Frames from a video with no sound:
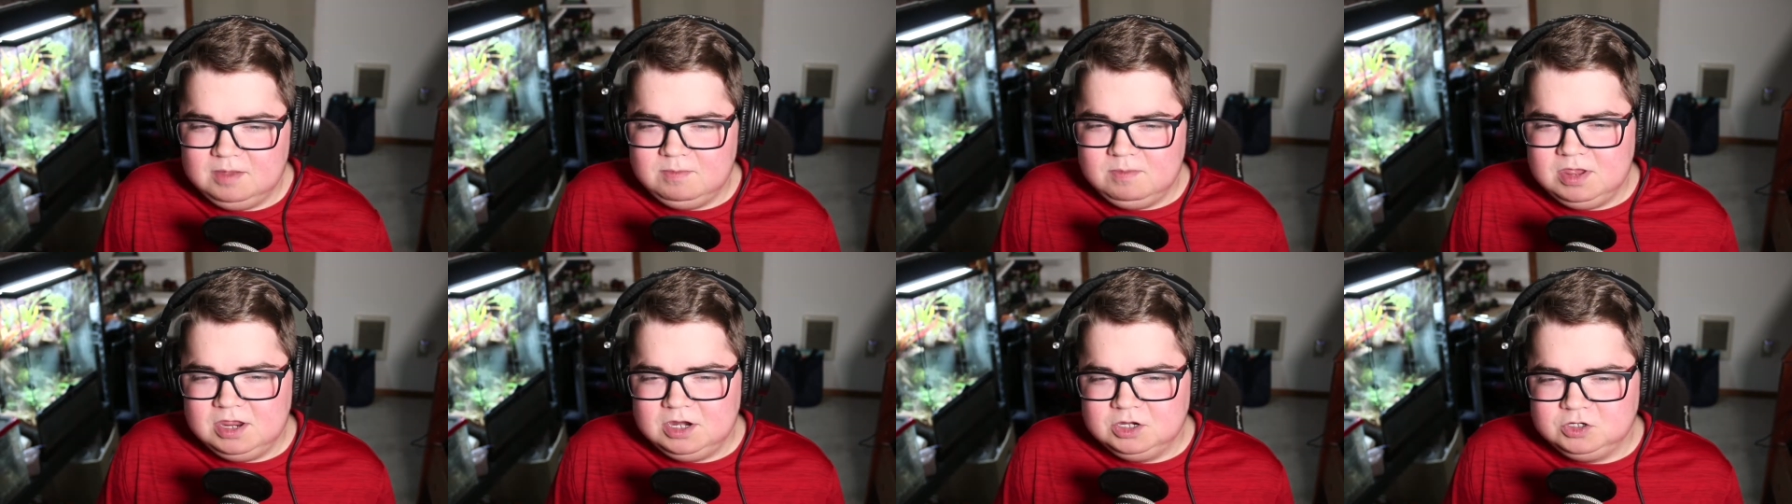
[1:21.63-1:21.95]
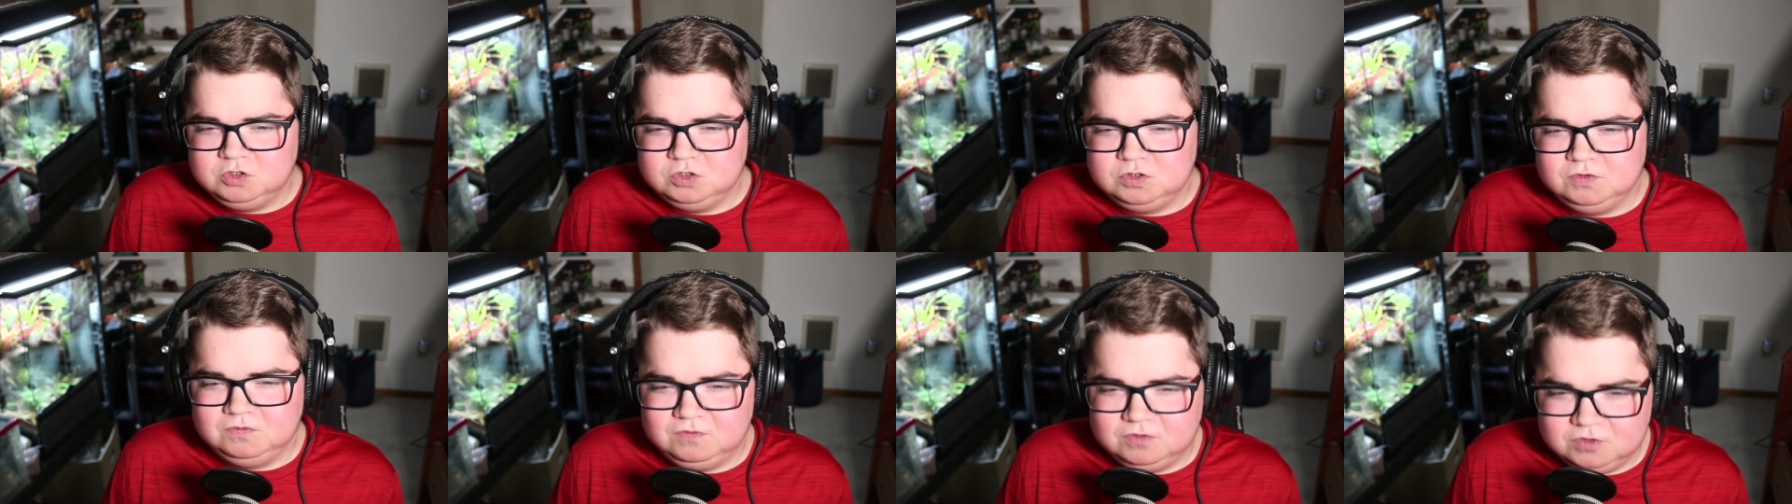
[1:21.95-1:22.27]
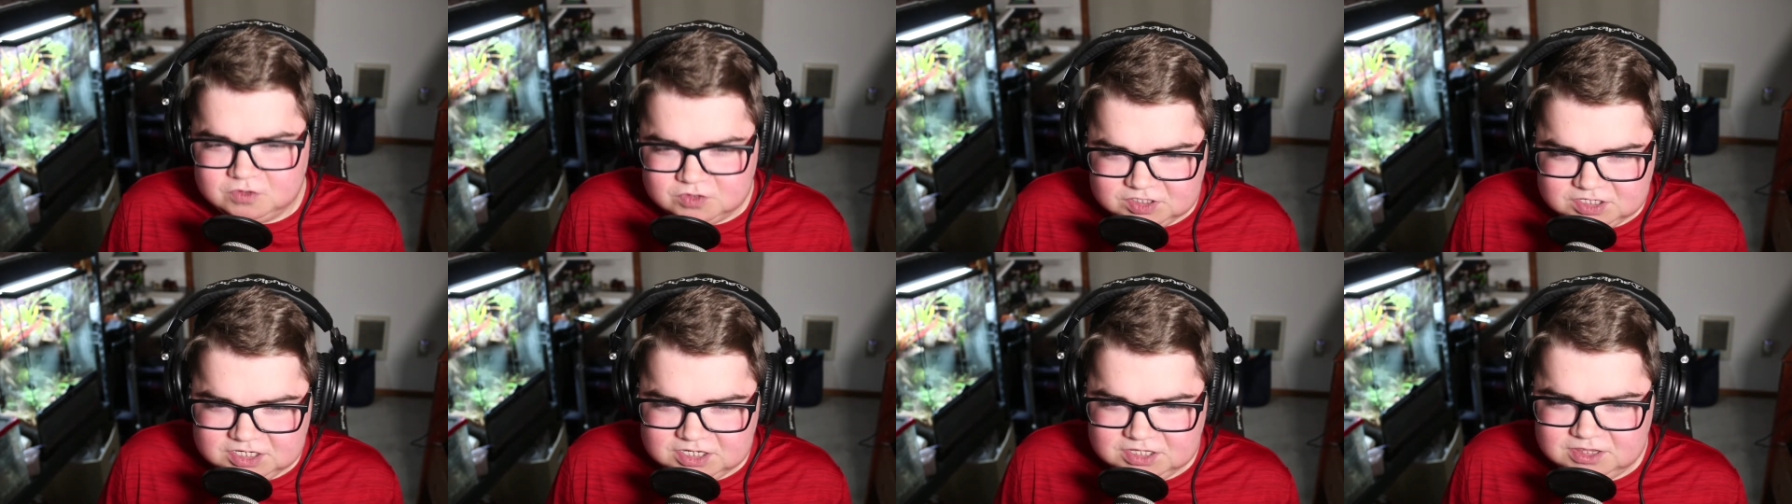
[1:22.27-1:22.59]
in
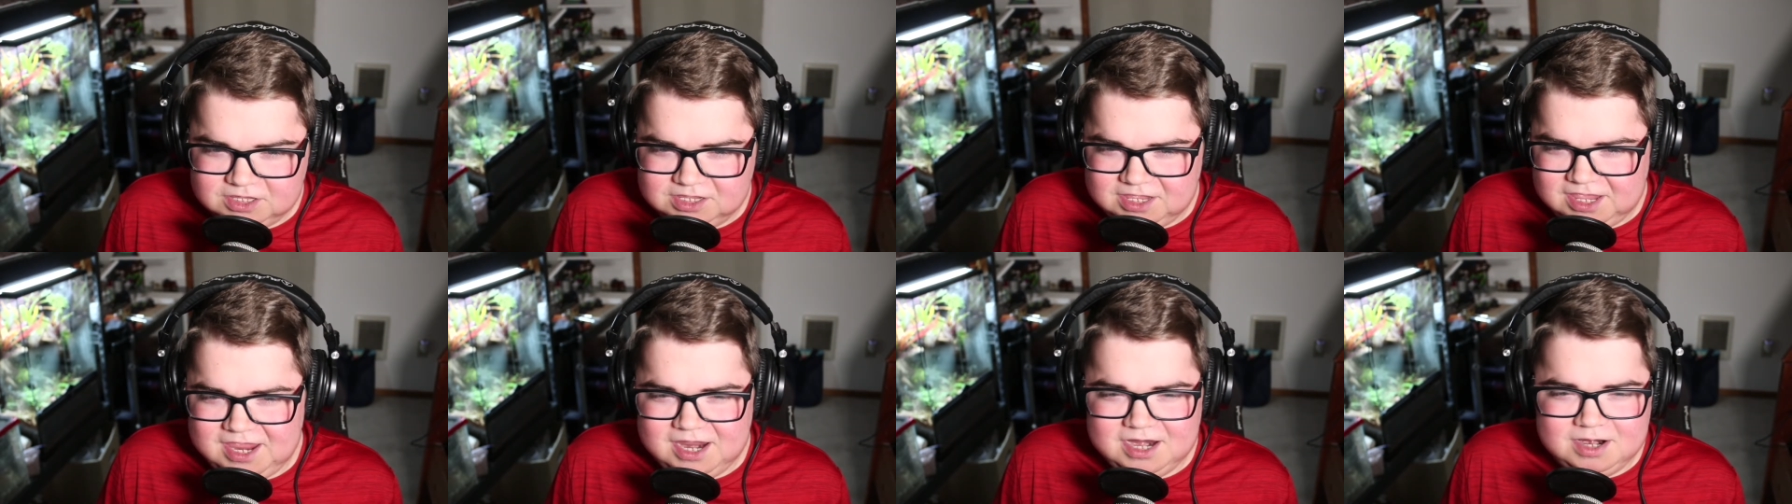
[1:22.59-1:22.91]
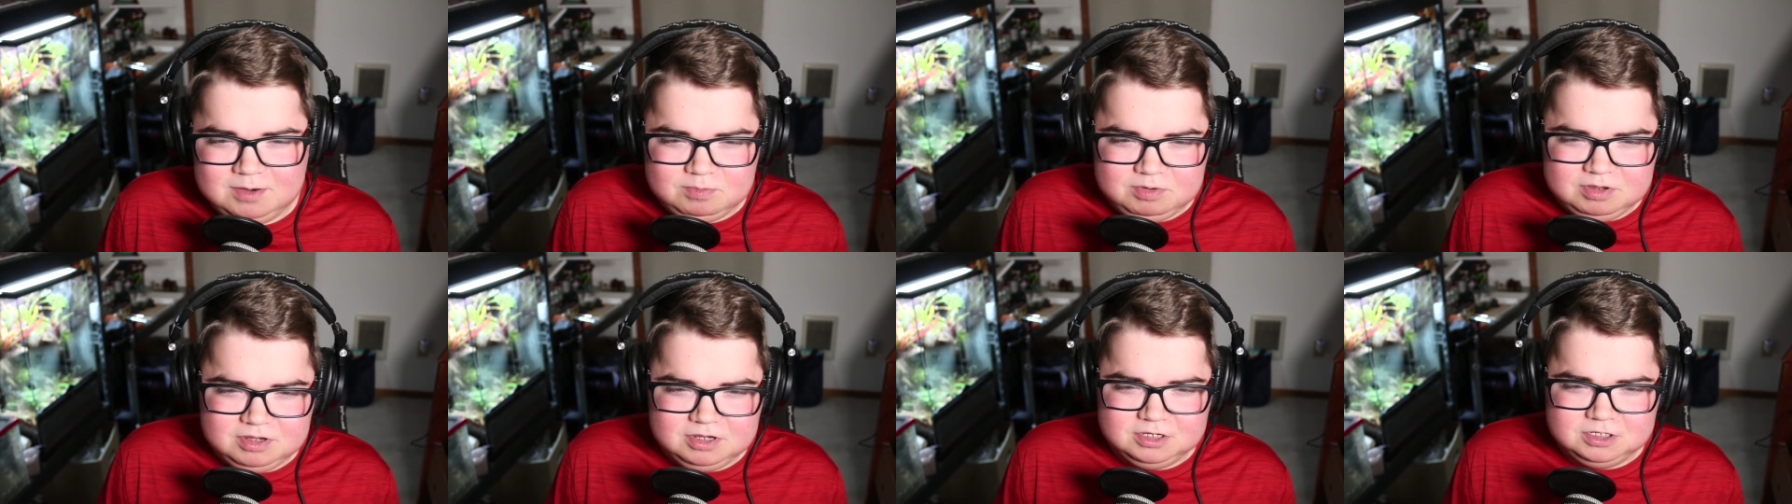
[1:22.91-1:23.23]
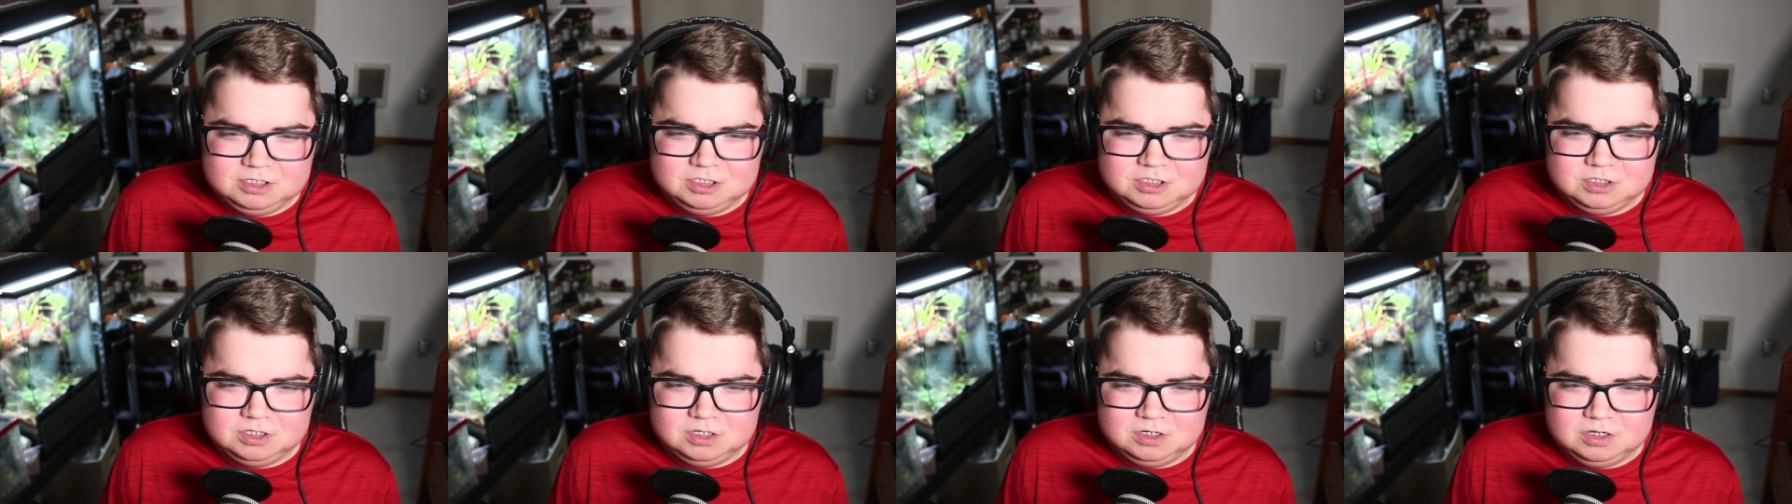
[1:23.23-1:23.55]
traversing the
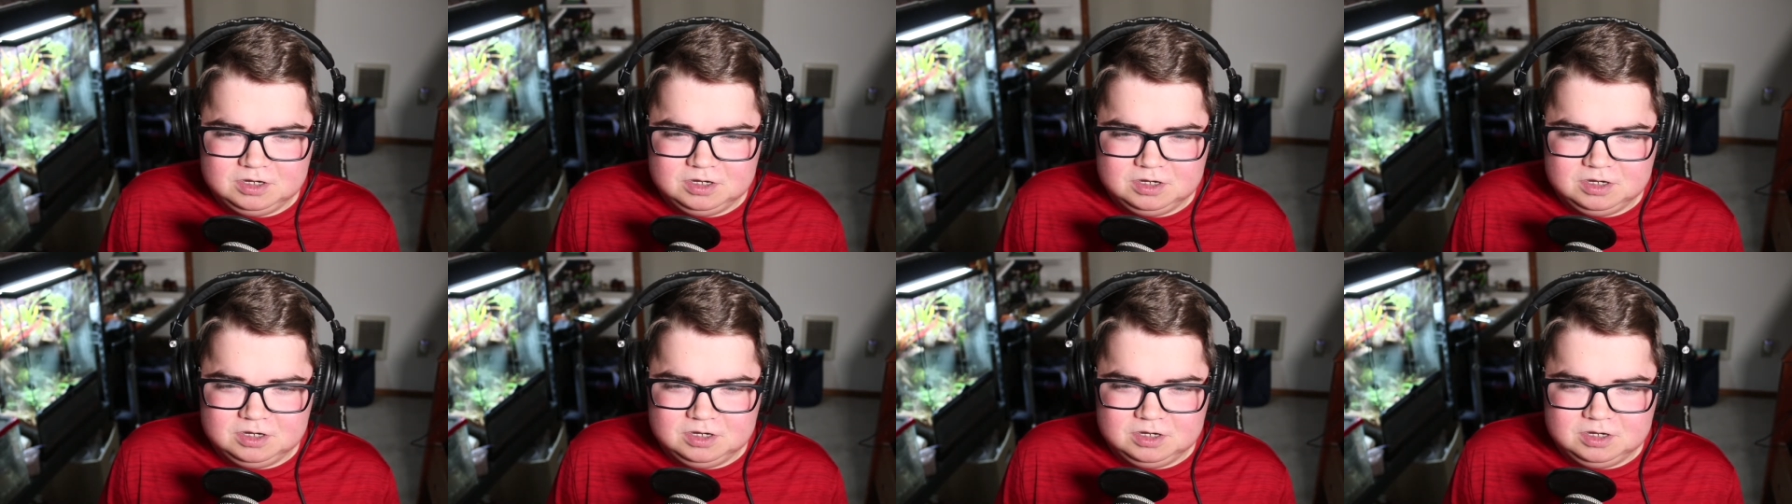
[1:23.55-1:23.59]
canopies,